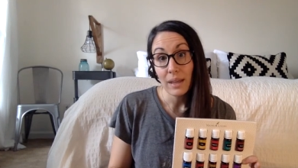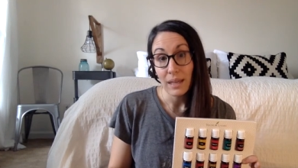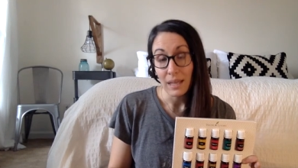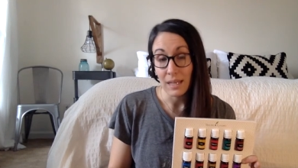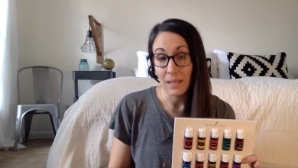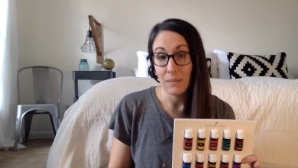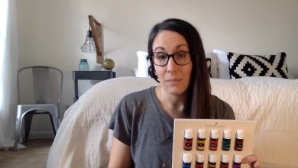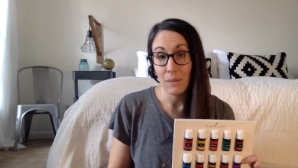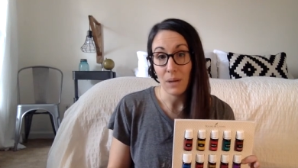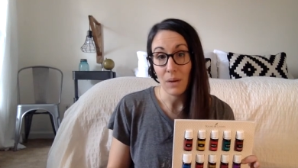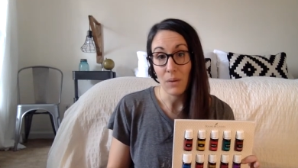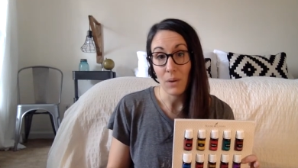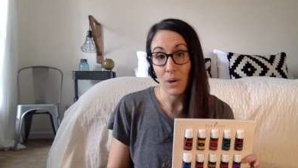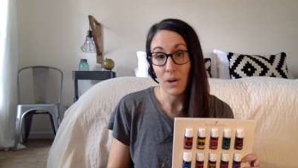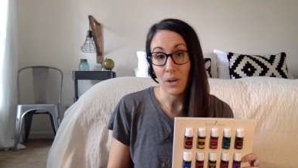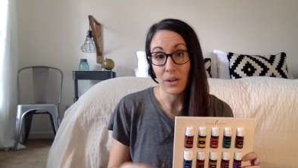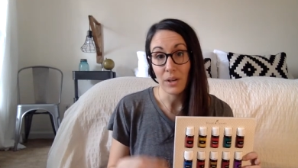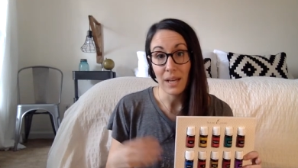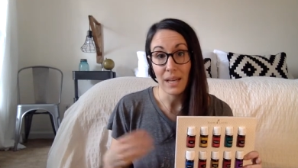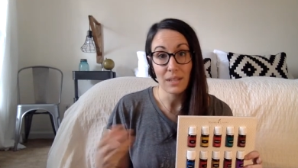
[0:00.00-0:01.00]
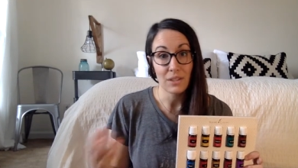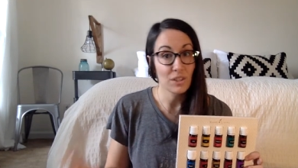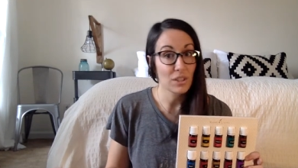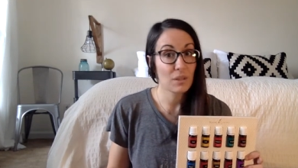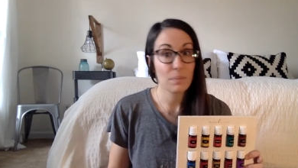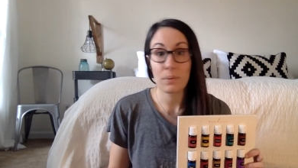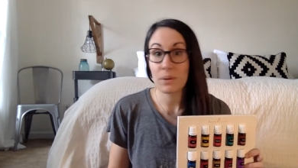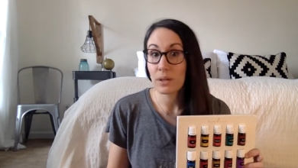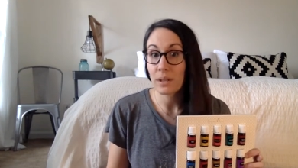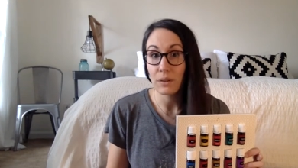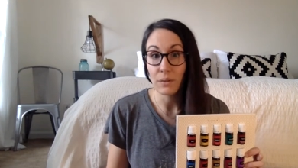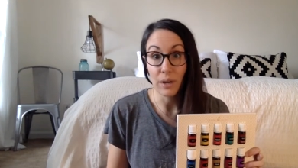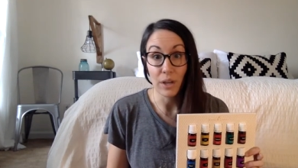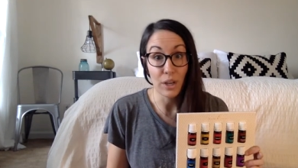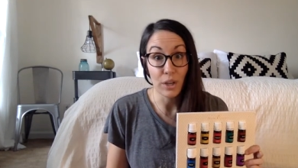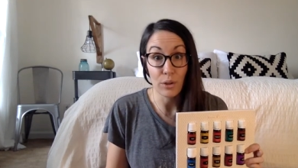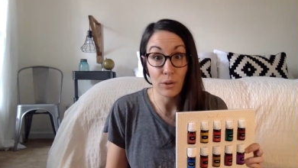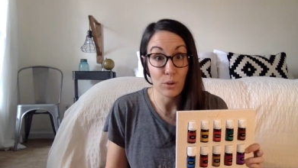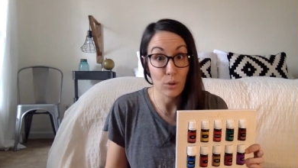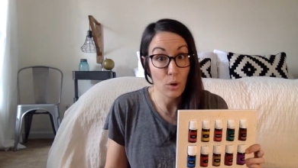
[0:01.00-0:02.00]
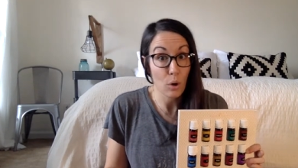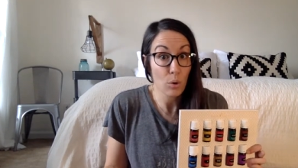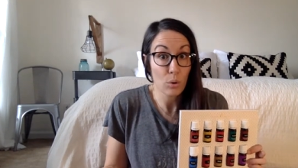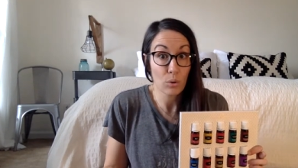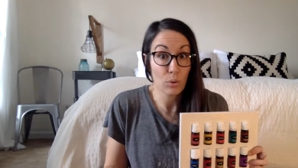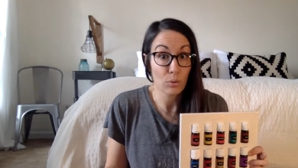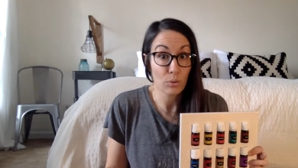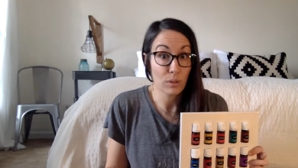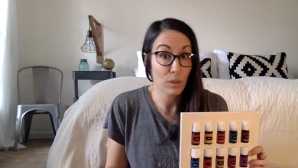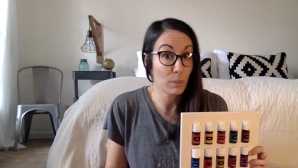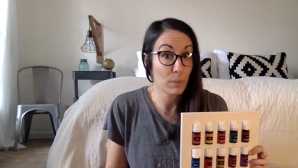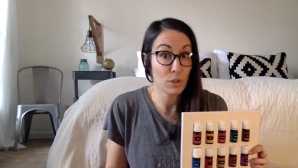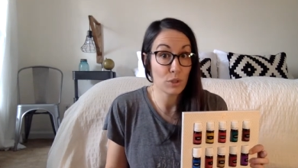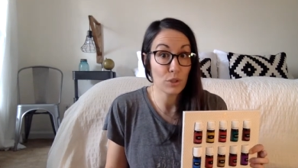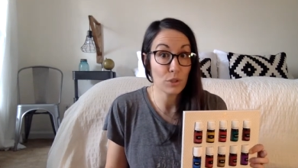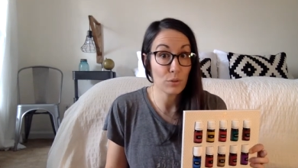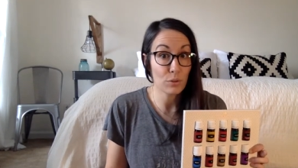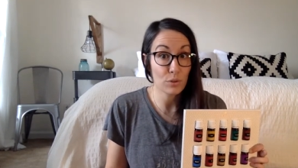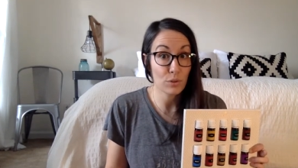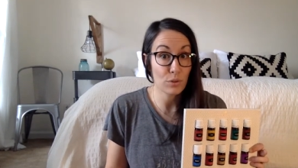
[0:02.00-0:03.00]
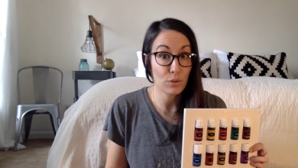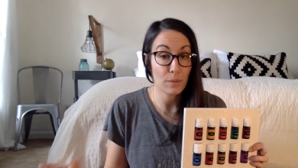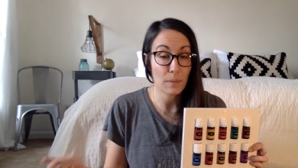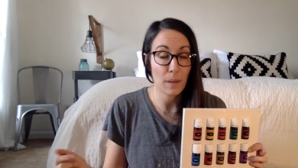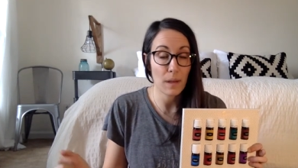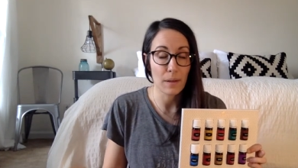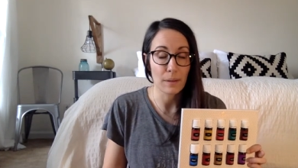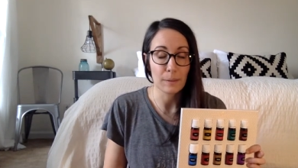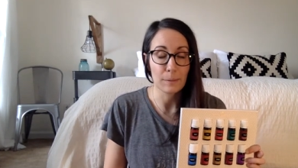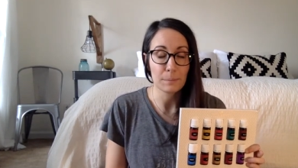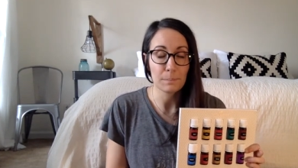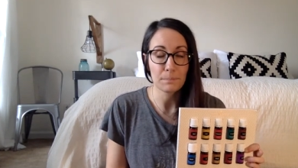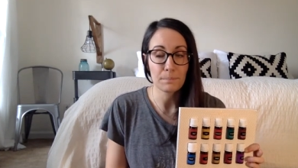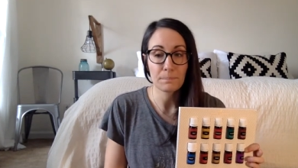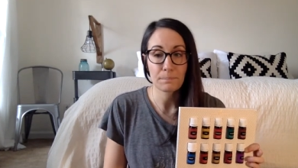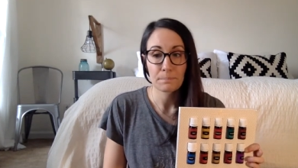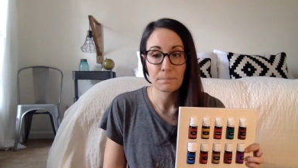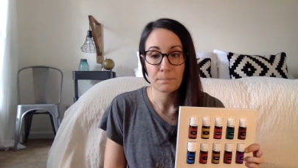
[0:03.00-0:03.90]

in my water and just putting regular old lemon juice um,